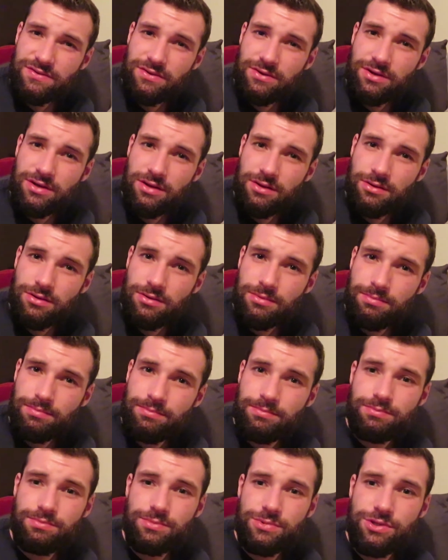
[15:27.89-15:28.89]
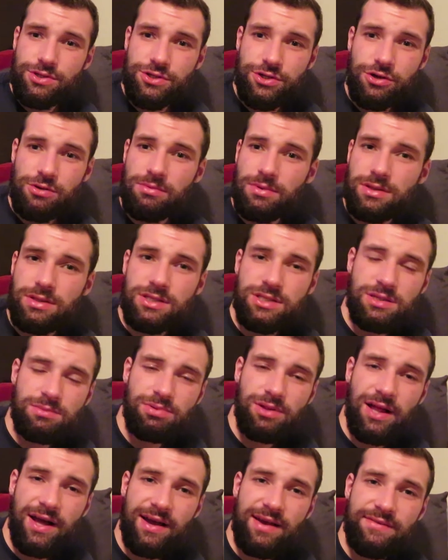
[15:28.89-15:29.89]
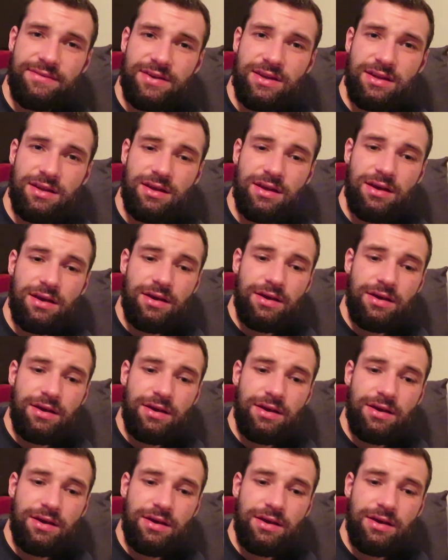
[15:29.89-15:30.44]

for another 2 months supply of it,